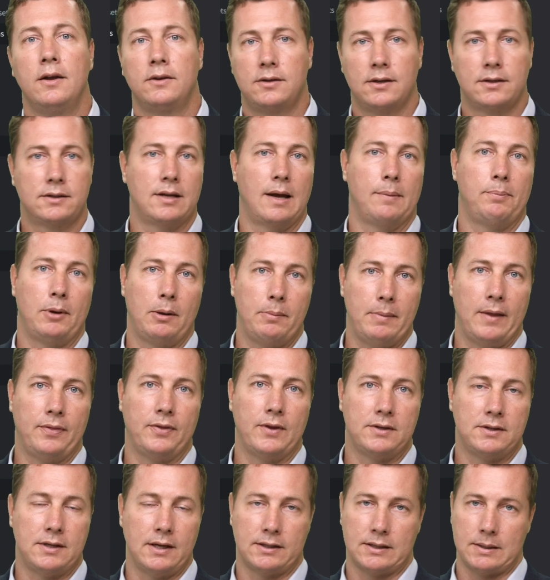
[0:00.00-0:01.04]
to supplement
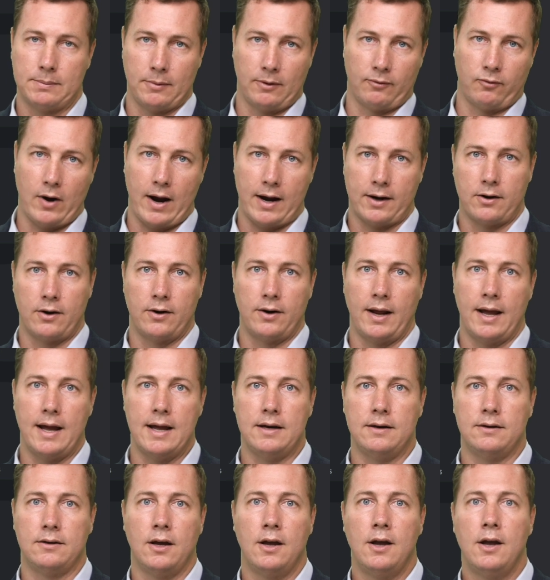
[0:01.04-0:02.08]
the system of record.
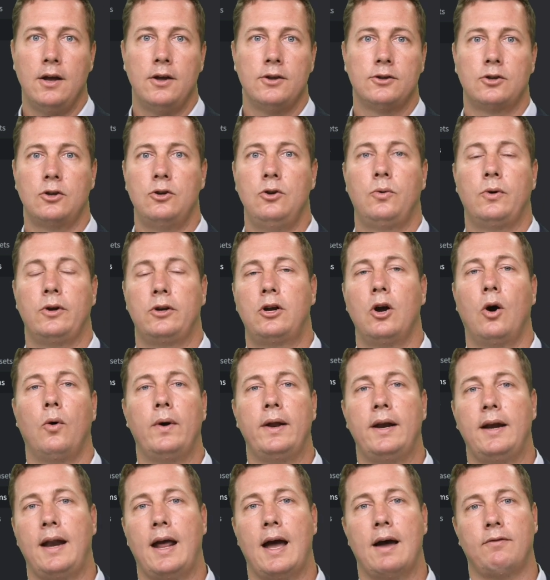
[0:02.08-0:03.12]
And so you could go
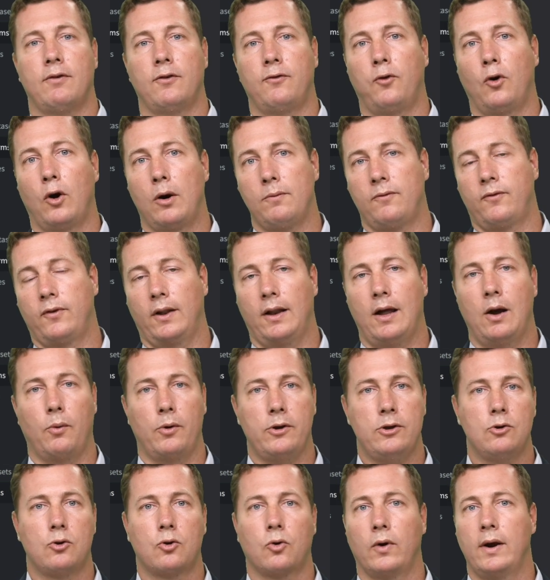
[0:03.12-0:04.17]
in and have a form fill out where
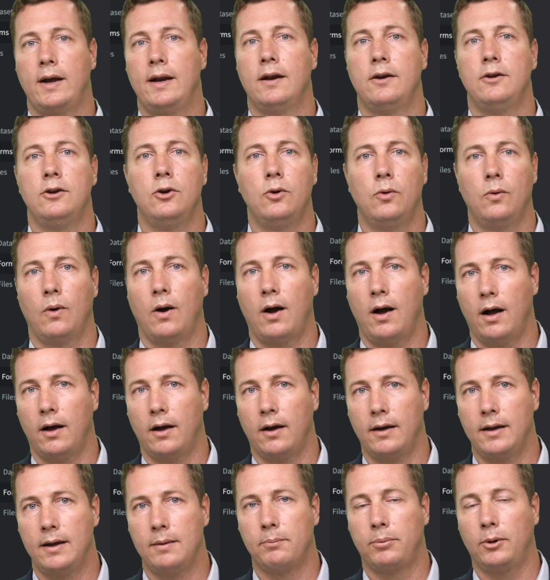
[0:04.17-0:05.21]
you create a new
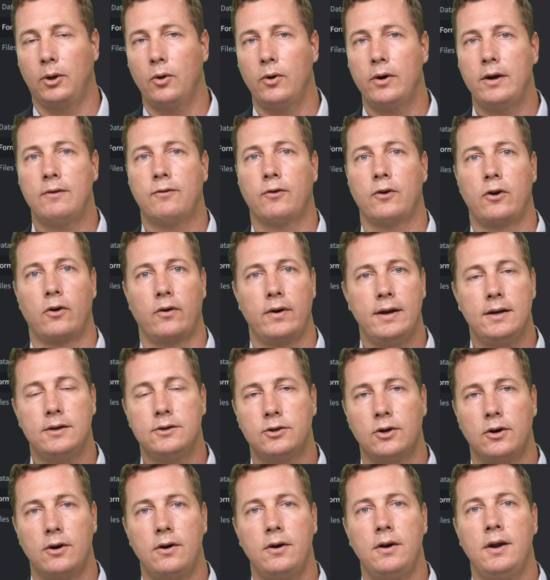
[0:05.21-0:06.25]
employee for your
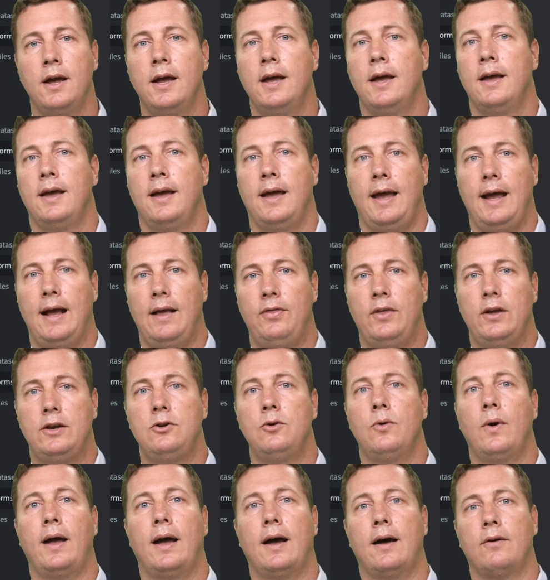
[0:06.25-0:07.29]
intern, and then
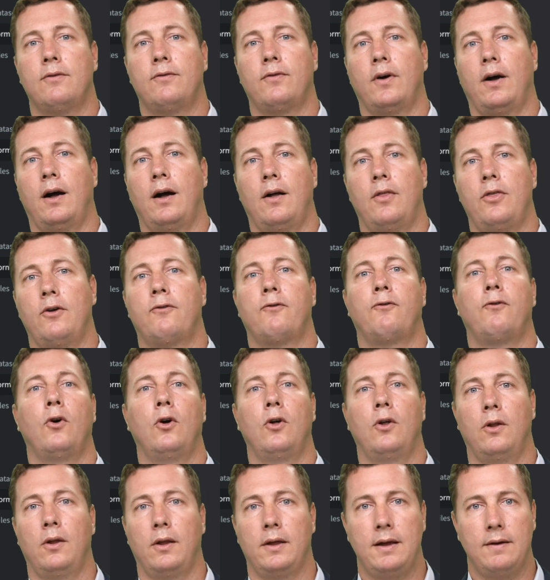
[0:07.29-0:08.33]
you have the
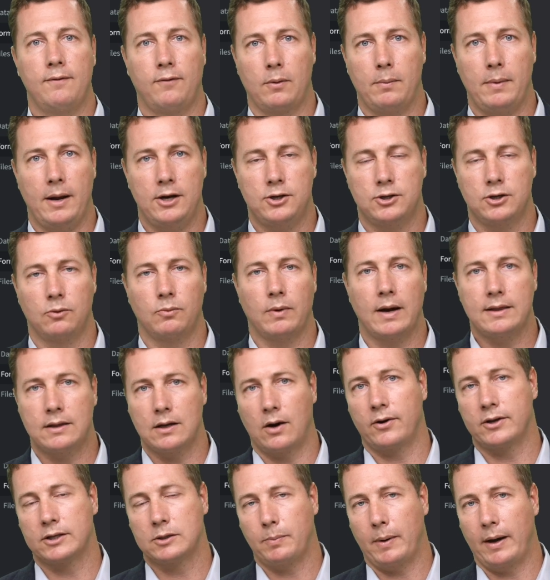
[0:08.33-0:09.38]
full information right
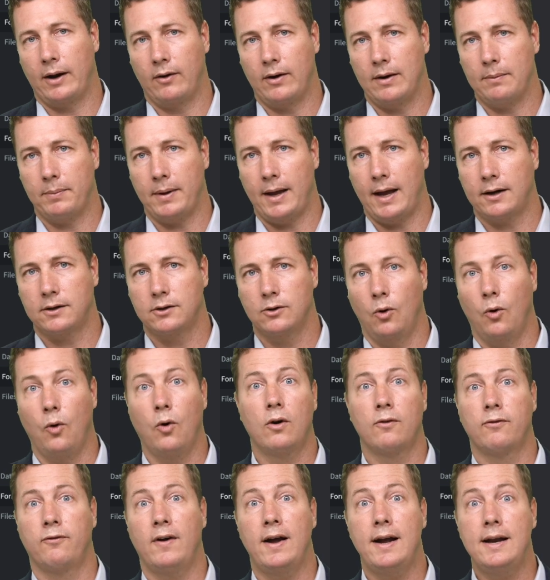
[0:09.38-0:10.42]
there in Spider Impact.
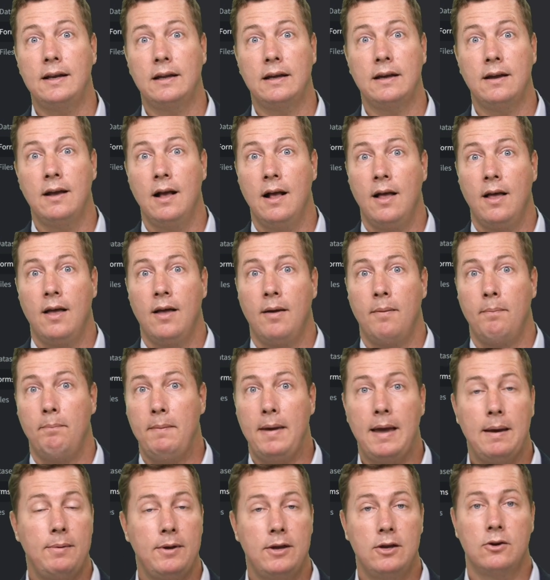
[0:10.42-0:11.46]
Or finally,
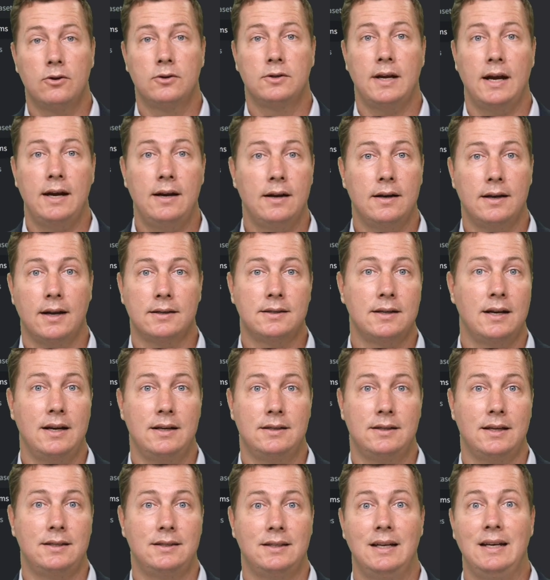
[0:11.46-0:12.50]
maybe your data doesn't
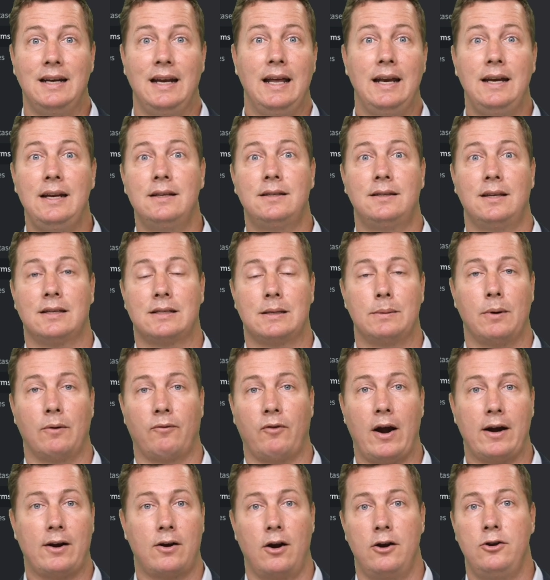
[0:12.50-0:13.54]
exist in any system of
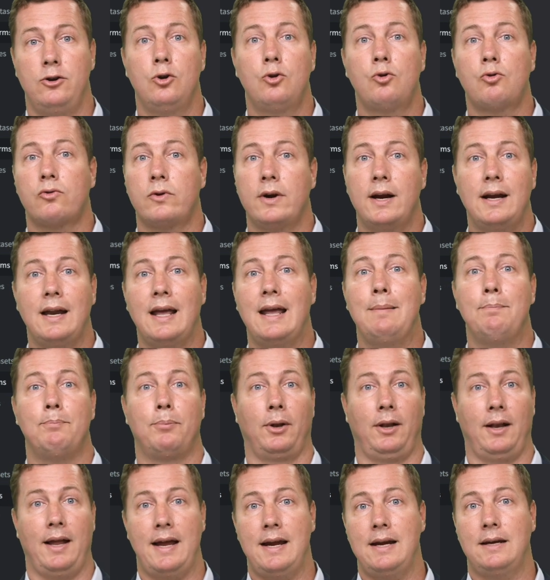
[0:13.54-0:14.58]
record and you create a
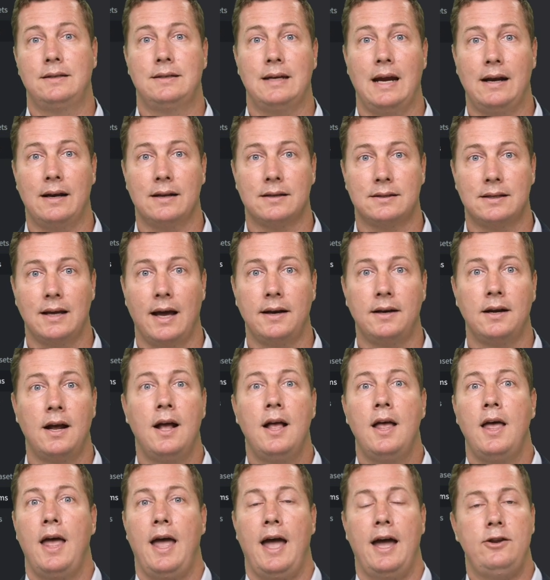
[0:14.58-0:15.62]
blank data set
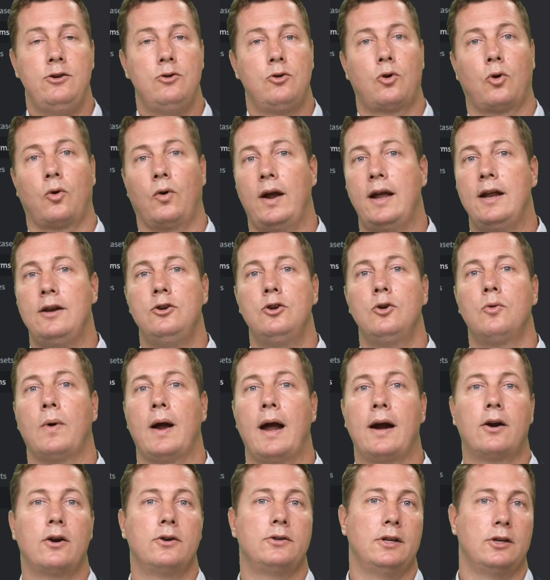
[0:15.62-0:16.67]
and you create new
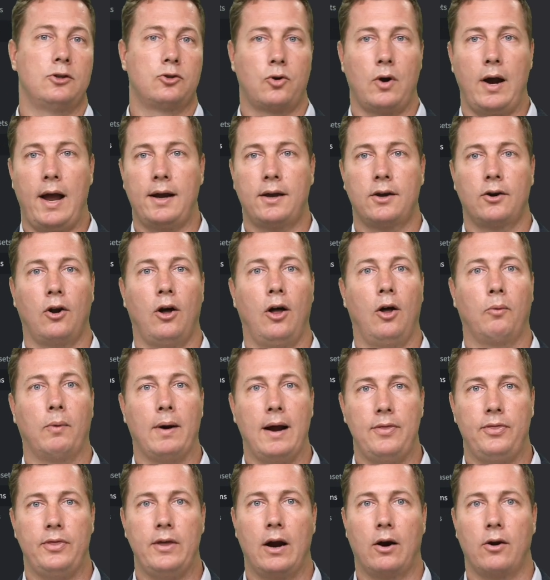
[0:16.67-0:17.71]
records and track it all
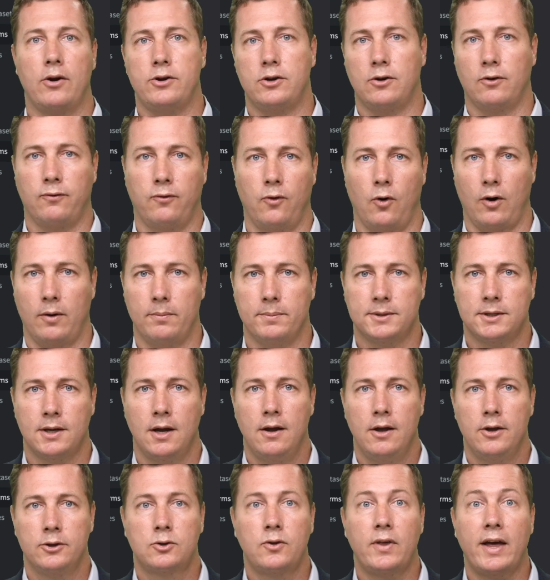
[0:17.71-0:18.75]
right there in your forms.
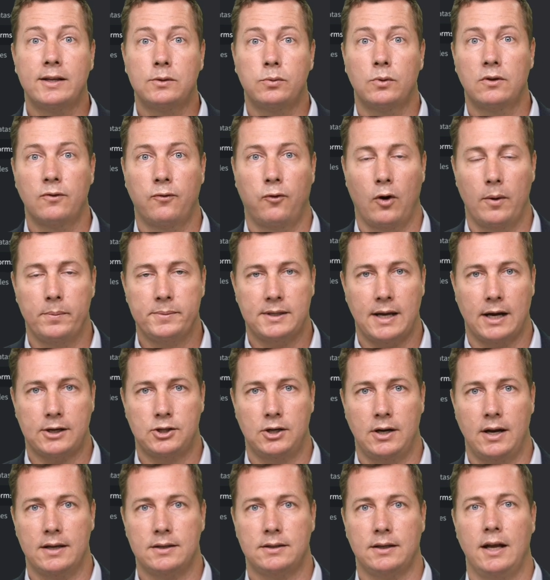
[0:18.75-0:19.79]
So that's what the form
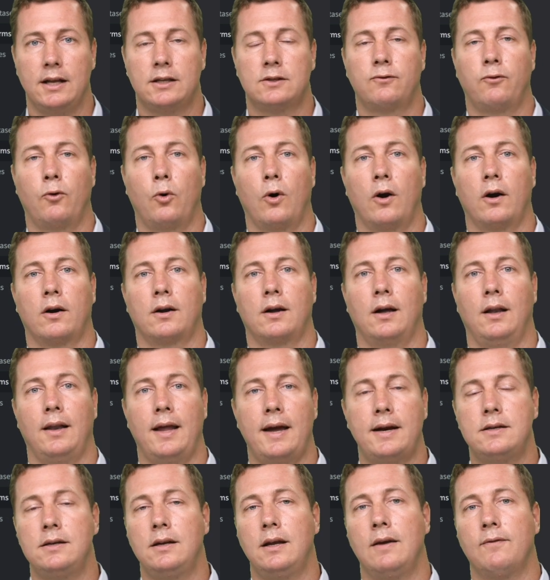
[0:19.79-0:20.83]
section is. It's for
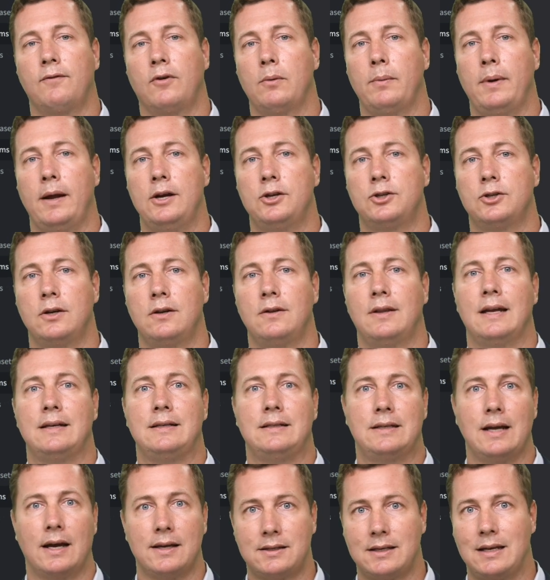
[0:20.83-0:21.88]
collecting information
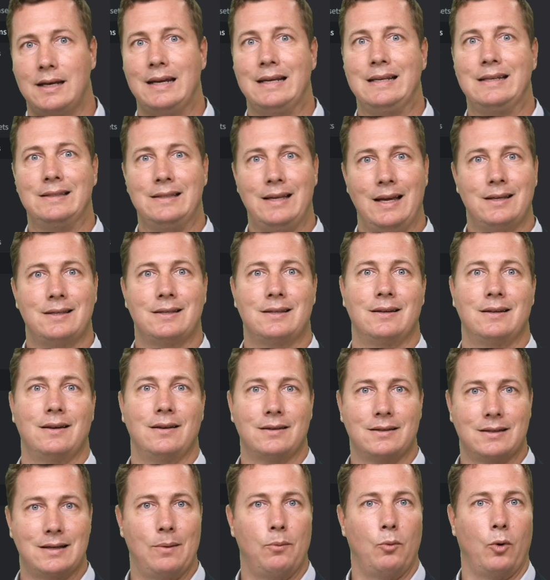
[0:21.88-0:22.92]
that doesn't exist
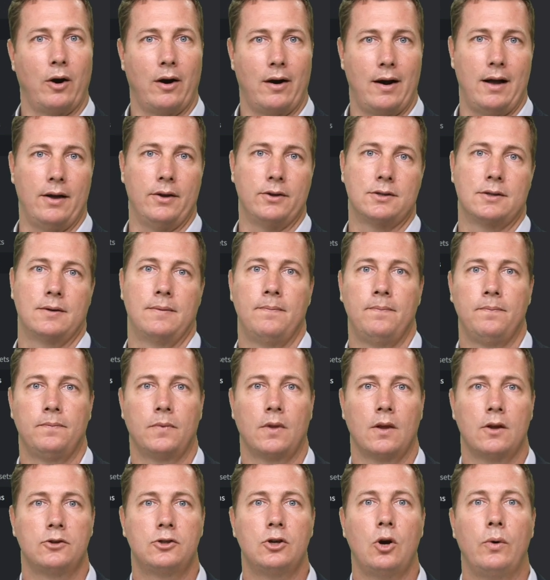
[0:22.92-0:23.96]
somewhere else.
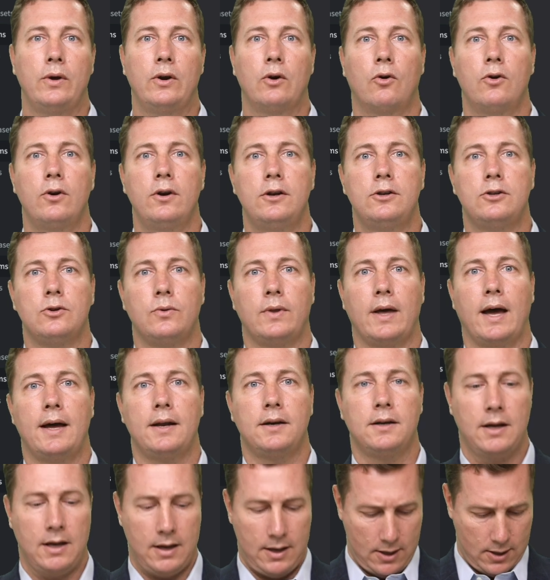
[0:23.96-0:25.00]
So in order to do
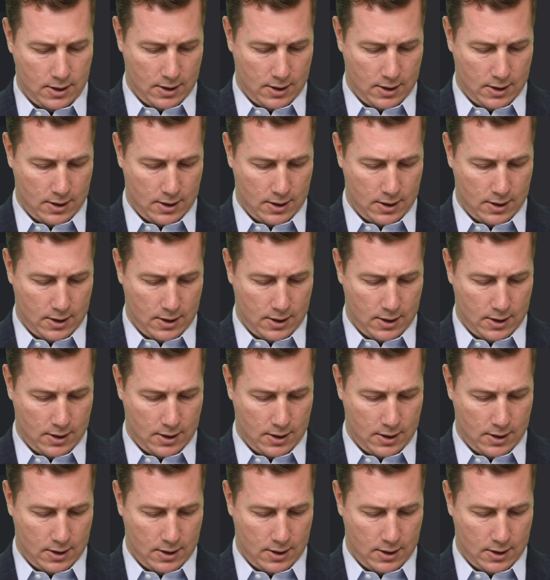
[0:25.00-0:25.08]
that,